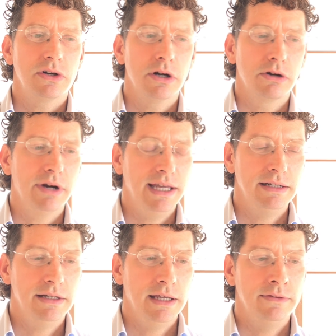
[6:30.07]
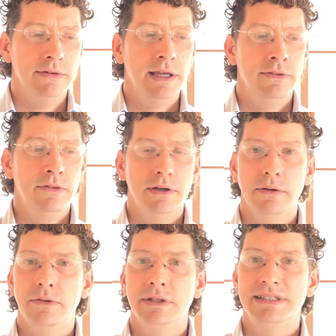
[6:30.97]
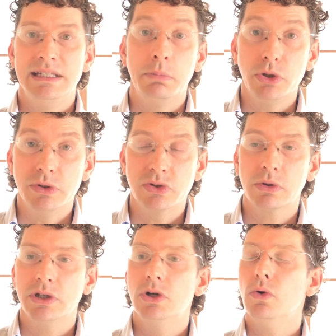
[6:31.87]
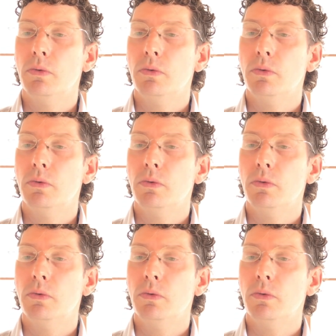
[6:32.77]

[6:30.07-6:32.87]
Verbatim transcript: are great, and, and, and the, the Z Blue is really cool,